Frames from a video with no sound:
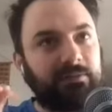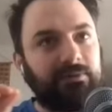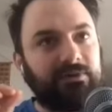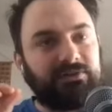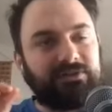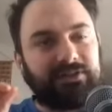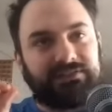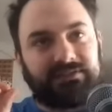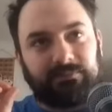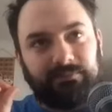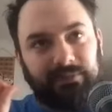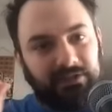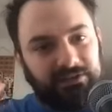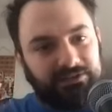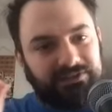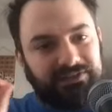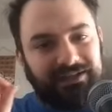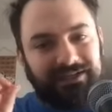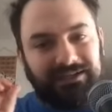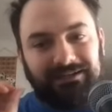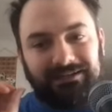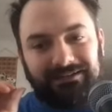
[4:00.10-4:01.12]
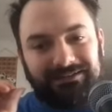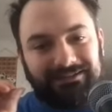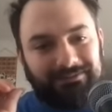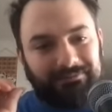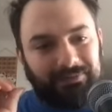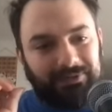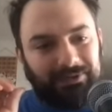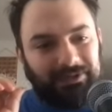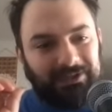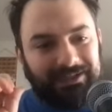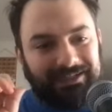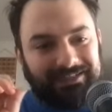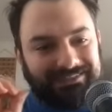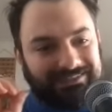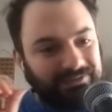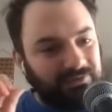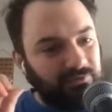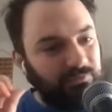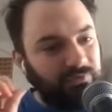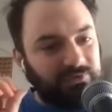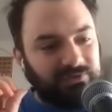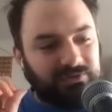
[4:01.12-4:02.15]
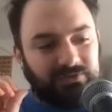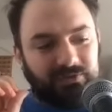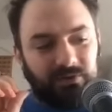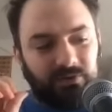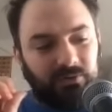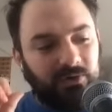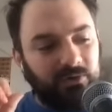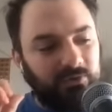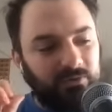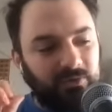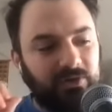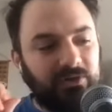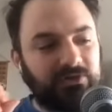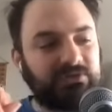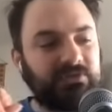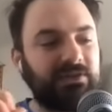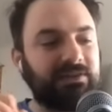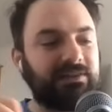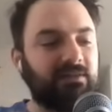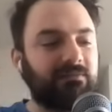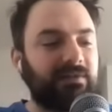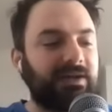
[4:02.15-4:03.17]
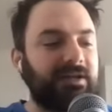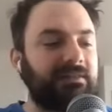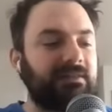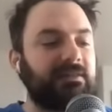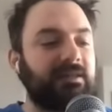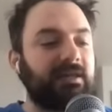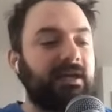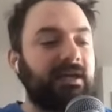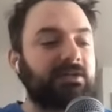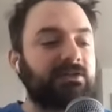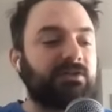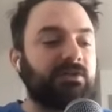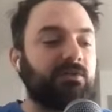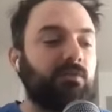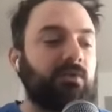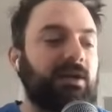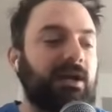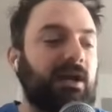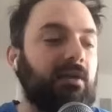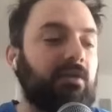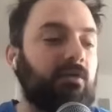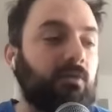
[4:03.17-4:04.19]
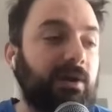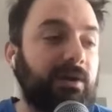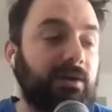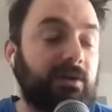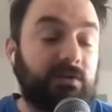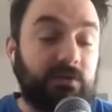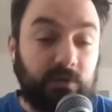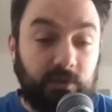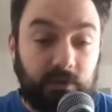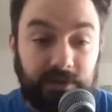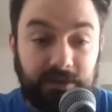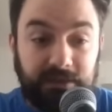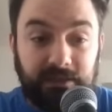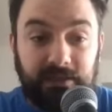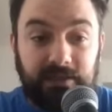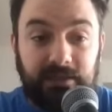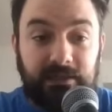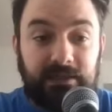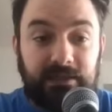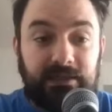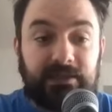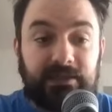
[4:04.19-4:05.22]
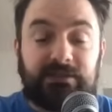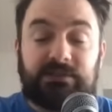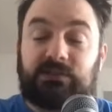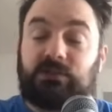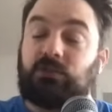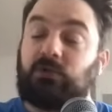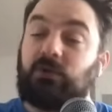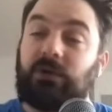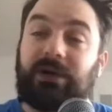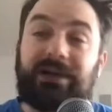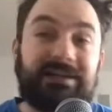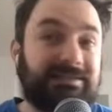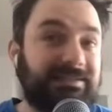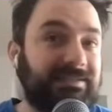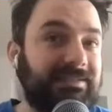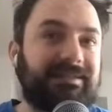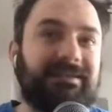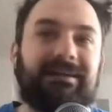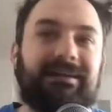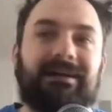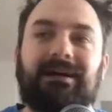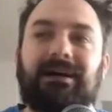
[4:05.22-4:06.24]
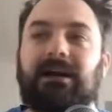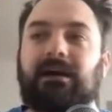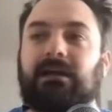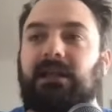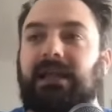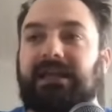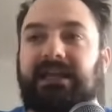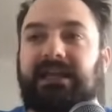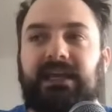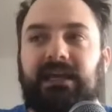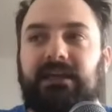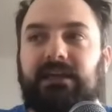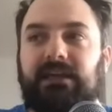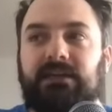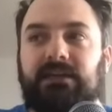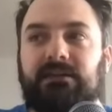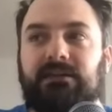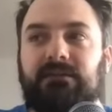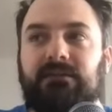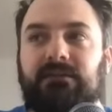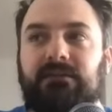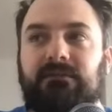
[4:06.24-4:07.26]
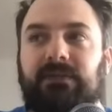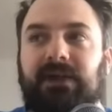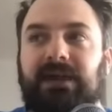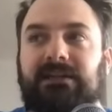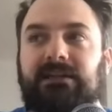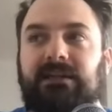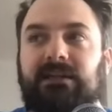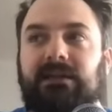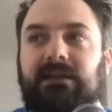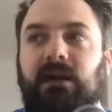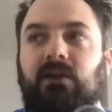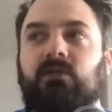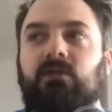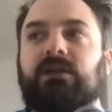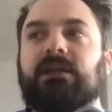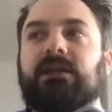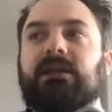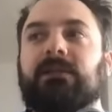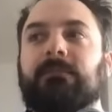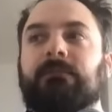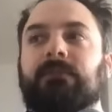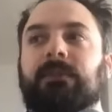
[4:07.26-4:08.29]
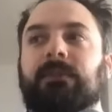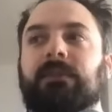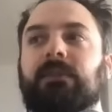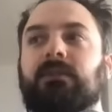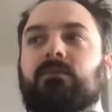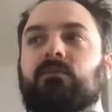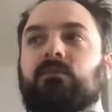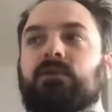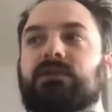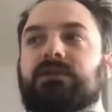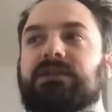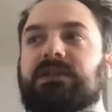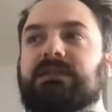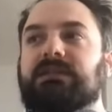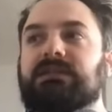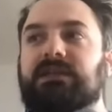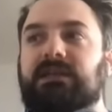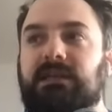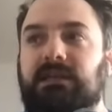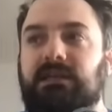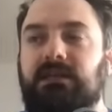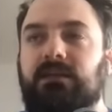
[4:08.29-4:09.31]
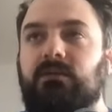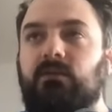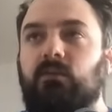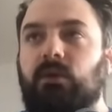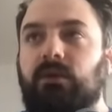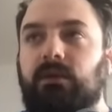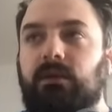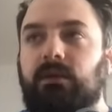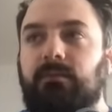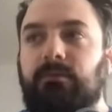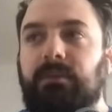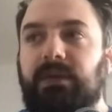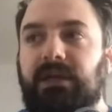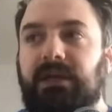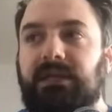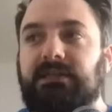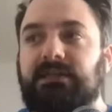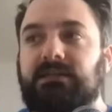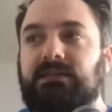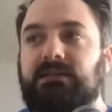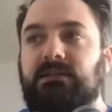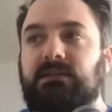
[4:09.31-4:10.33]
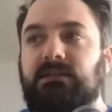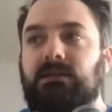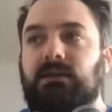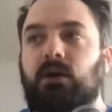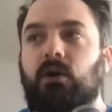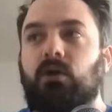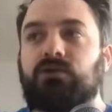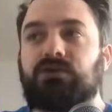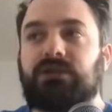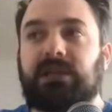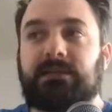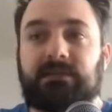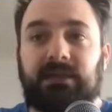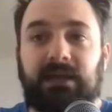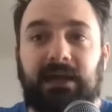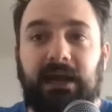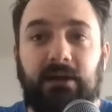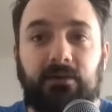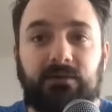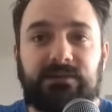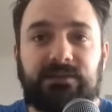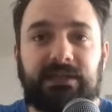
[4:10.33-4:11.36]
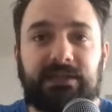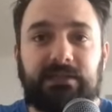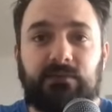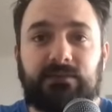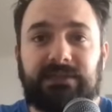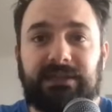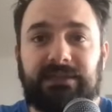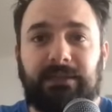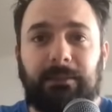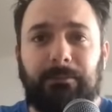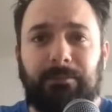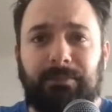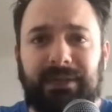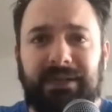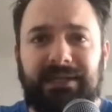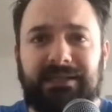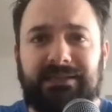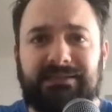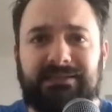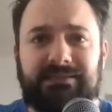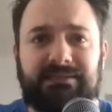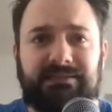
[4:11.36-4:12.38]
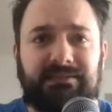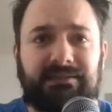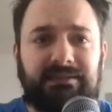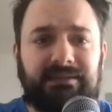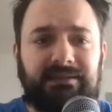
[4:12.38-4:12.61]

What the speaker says: better chance than Belichick, but like still feels so unreal. So like the fact that they actually went out of their way to do it is crazy. The fact that not only is he one of the biggest coaching, like I would say he was like the biggest,